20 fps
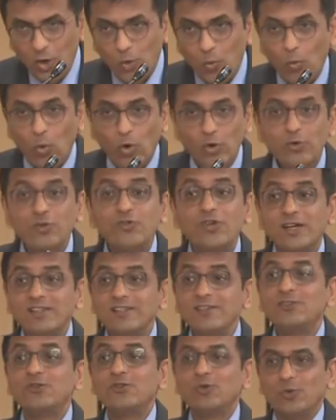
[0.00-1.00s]
What do
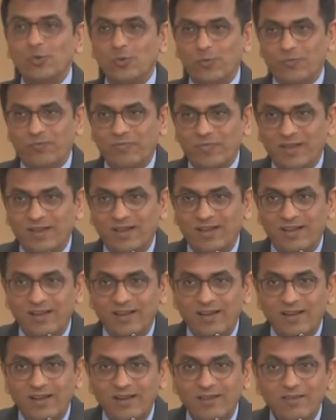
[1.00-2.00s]
judges do?
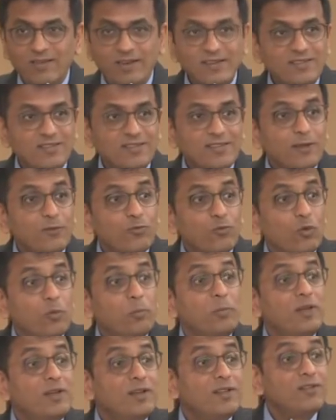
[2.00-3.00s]
Judges give
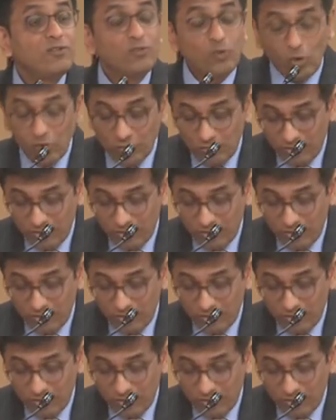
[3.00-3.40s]
opinions or